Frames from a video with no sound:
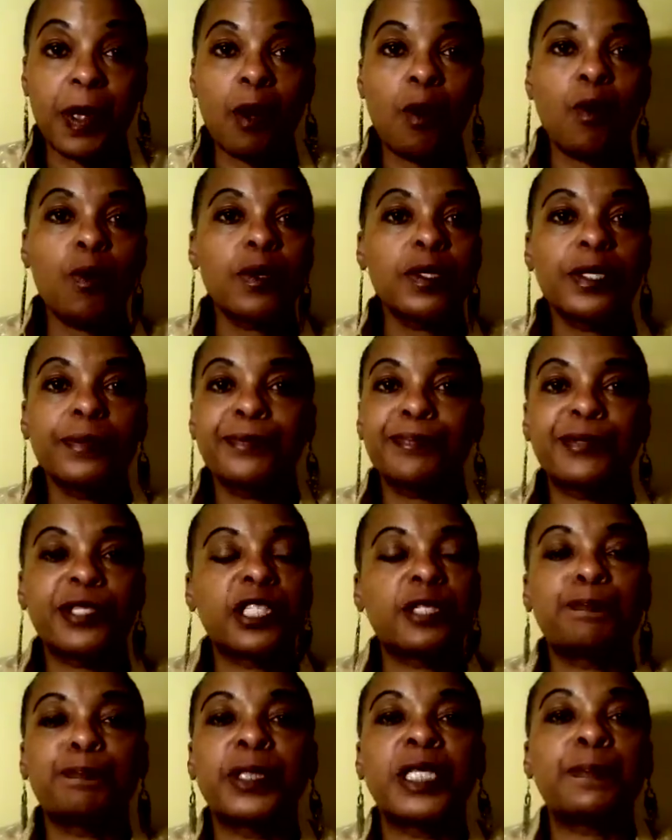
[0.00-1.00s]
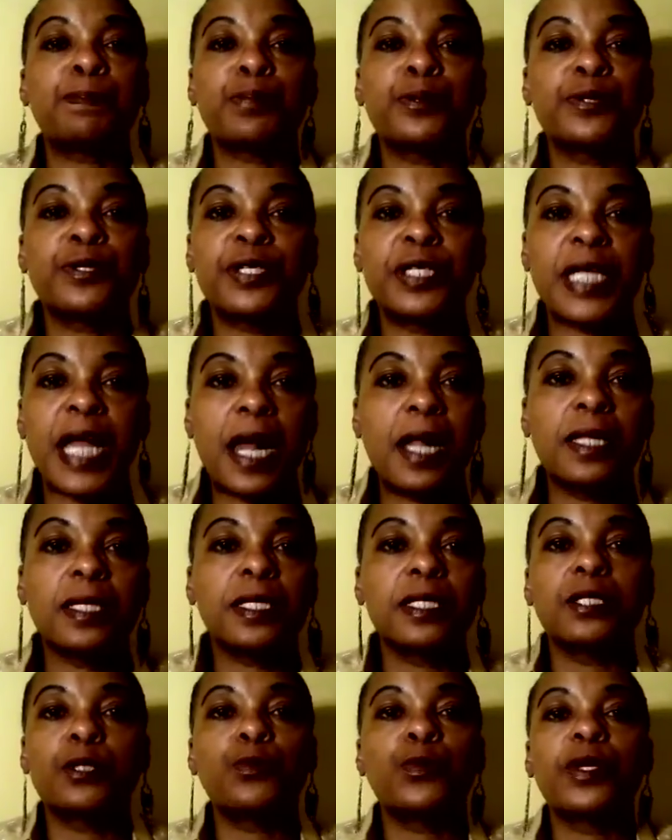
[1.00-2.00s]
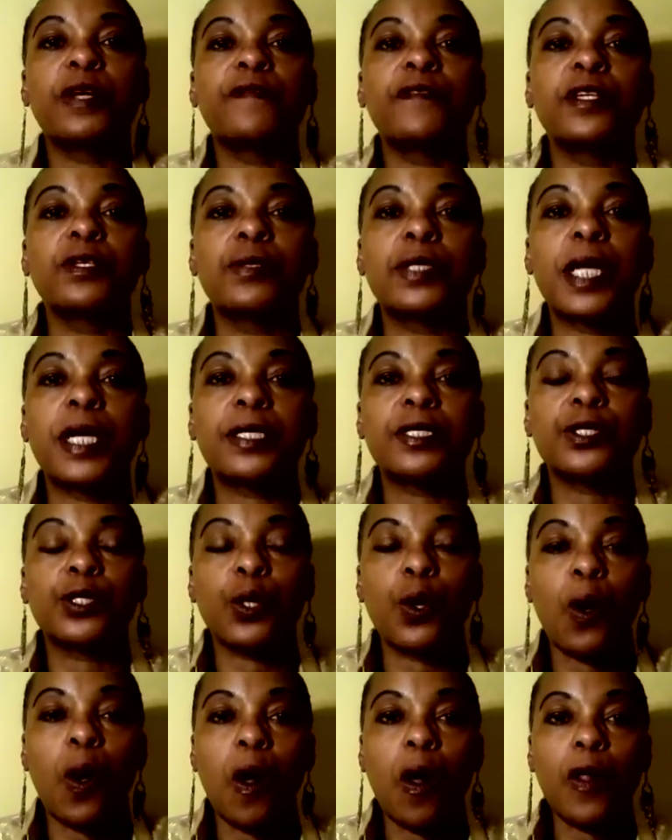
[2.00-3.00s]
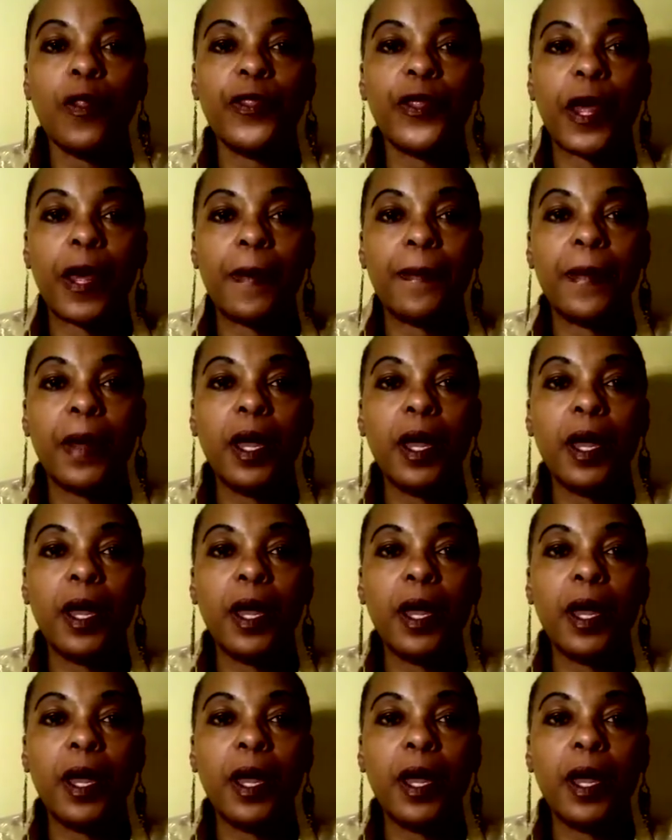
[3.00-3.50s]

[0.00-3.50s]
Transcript: or split personalities, whatever you'd like to call them.